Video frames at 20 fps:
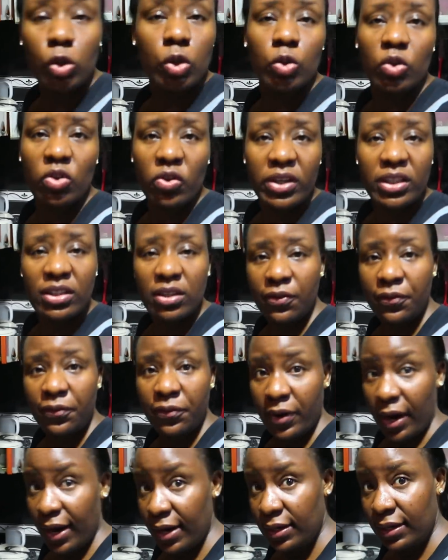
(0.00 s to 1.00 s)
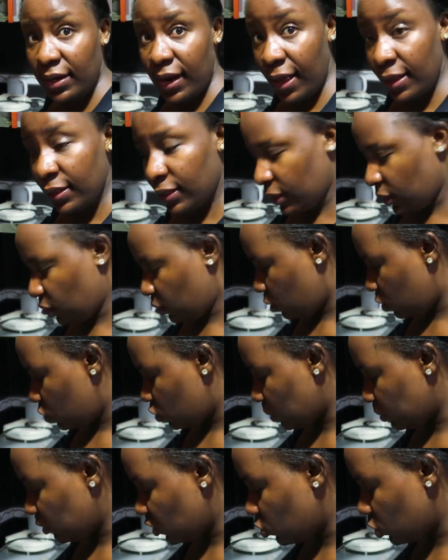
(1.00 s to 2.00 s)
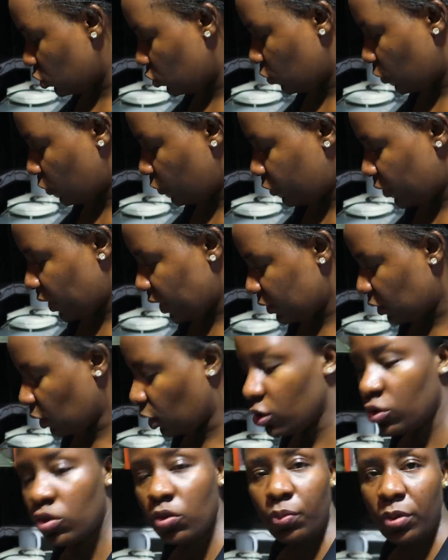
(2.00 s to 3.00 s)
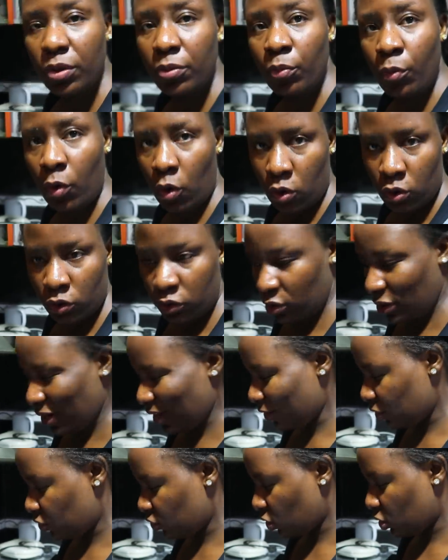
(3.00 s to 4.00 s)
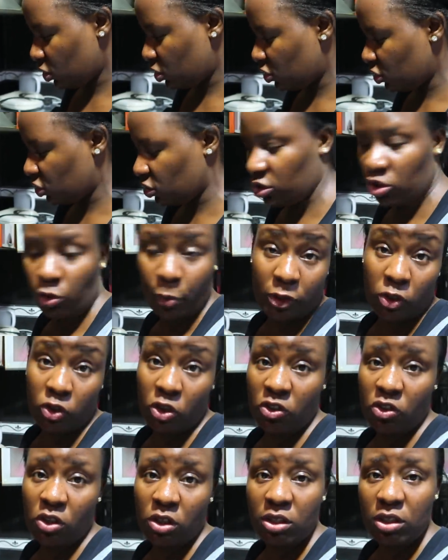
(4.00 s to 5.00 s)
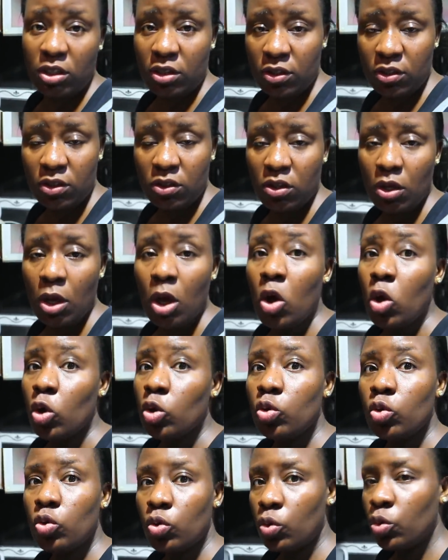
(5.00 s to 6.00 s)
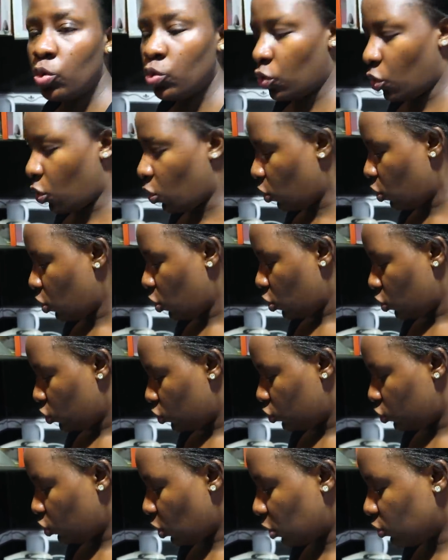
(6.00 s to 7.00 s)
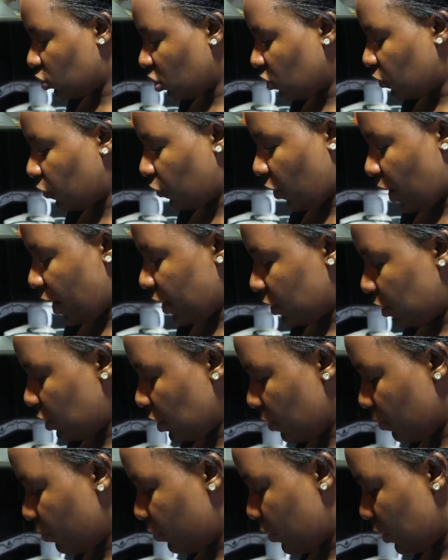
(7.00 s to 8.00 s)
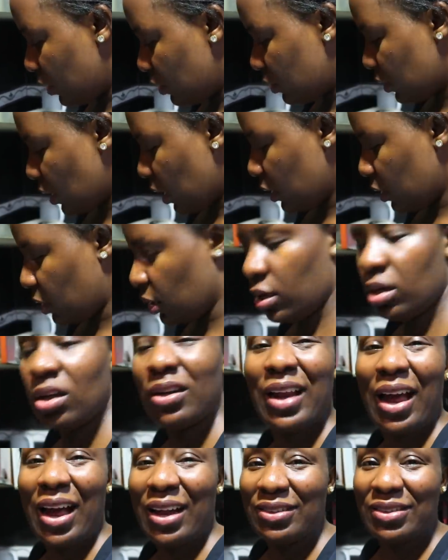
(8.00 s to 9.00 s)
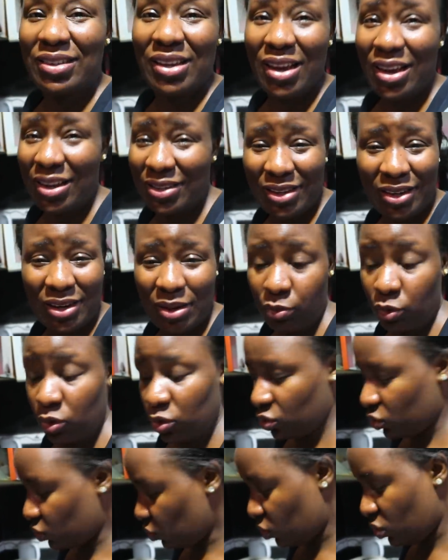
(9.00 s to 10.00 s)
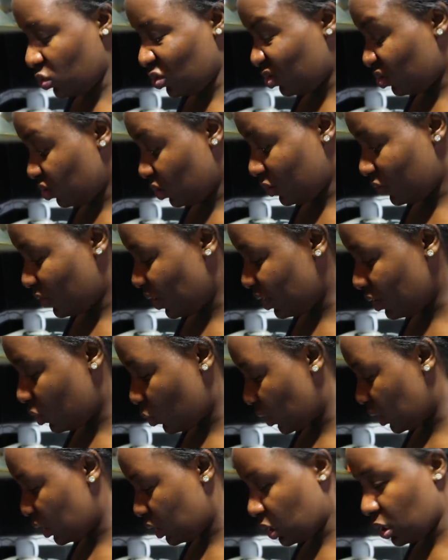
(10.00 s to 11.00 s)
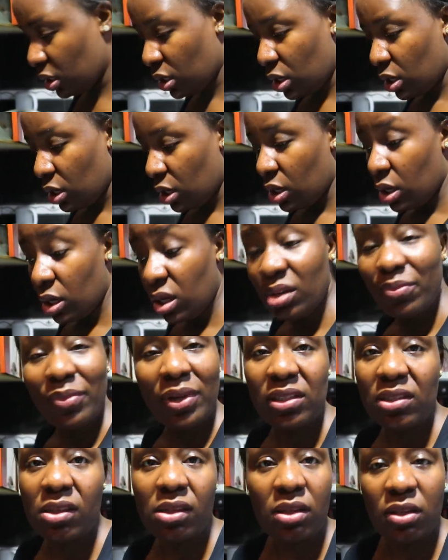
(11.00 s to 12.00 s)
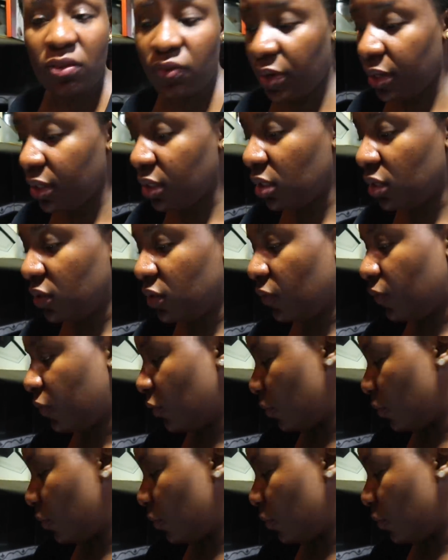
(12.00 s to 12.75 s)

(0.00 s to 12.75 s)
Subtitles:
it was already fried lightly. So I'm just going to fry it a little bit more so that the tomato does not taste too raw. So I'll just fry it a bit and then add the eggs and I'm good to go. So it's very quick. It makes things very easy